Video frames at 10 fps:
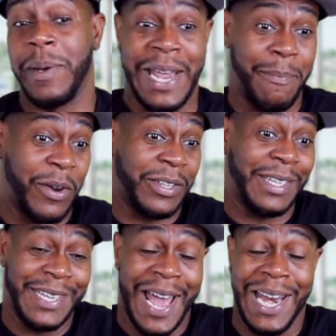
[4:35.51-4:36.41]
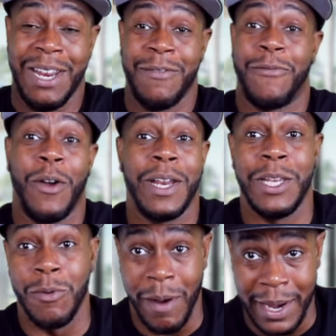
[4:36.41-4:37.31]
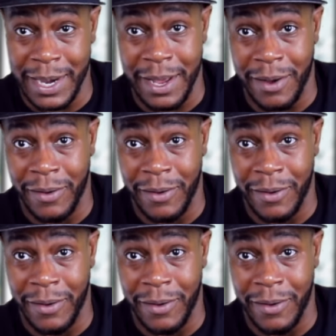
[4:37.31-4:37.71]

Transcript: but that person's not in front of you right now.